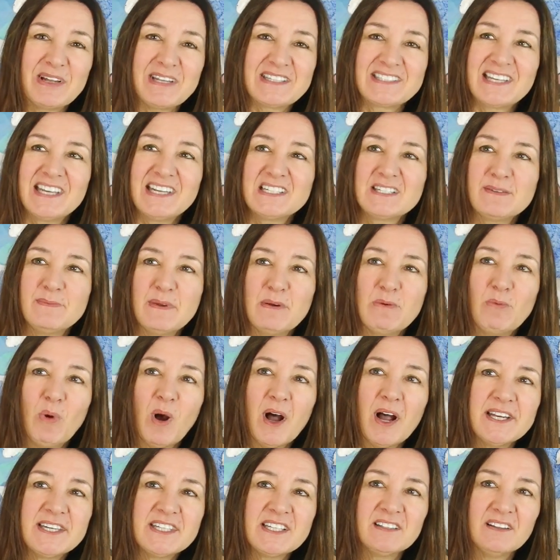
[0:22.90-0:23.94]
once said to me,
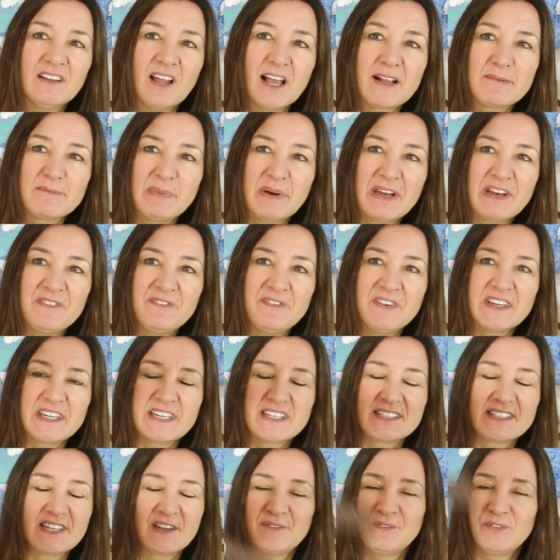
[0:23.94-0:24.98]
why do you like
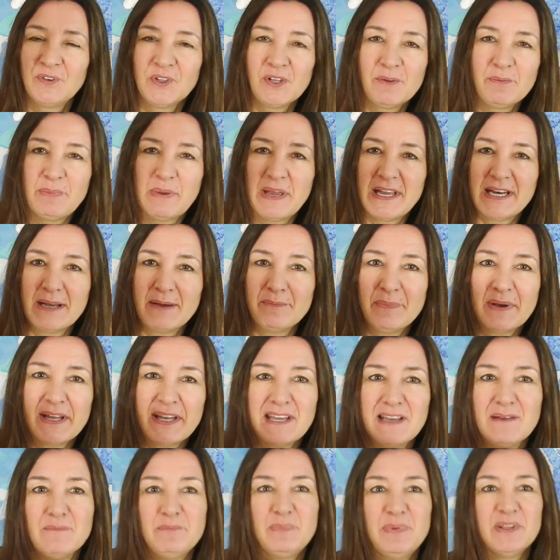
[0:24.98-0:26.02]
Butterfingers? They're full of peanut
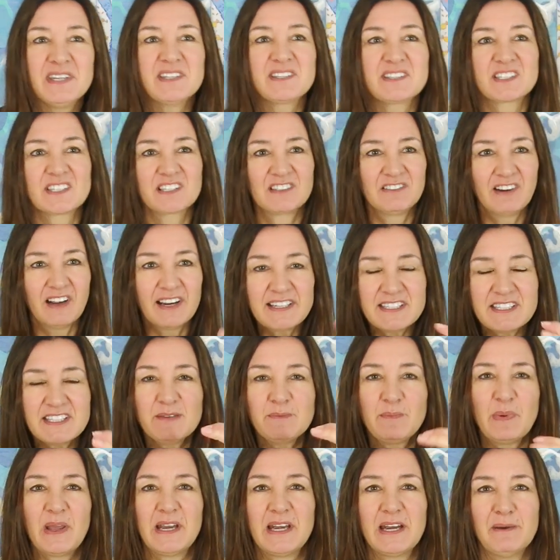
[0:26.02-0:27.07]
butter. But it's
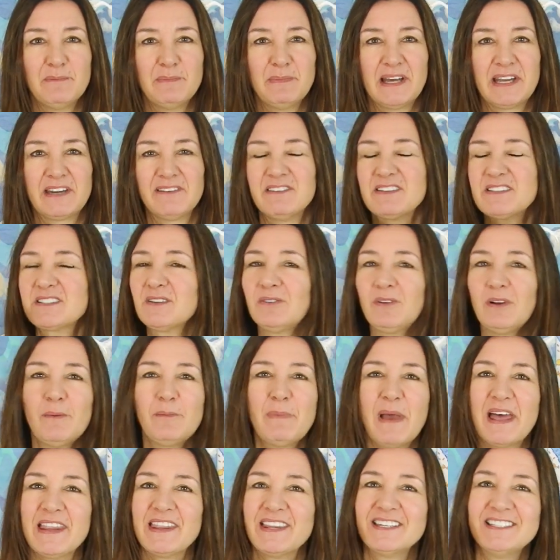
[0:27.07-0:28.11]
crunchy peanut butter. It's all
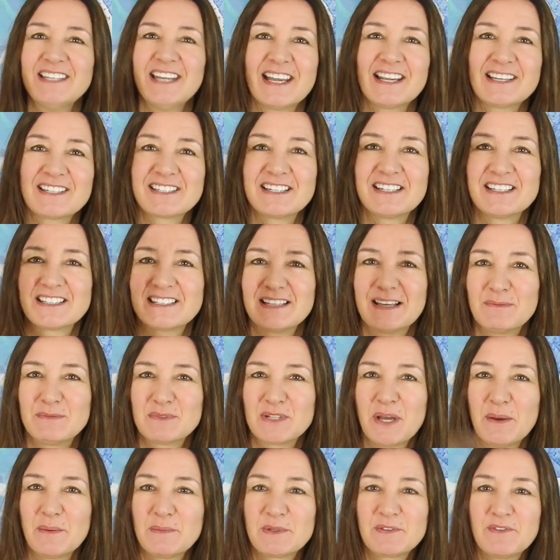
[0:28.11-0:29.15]
about the texture
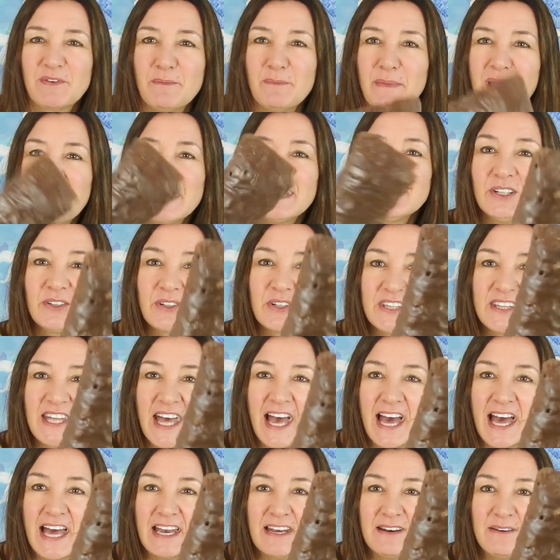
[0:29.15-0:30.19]
sometimes for me. Look at
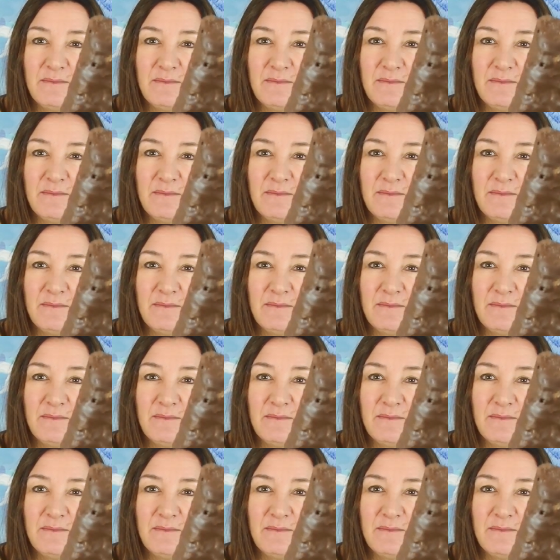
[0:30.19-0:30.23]
that.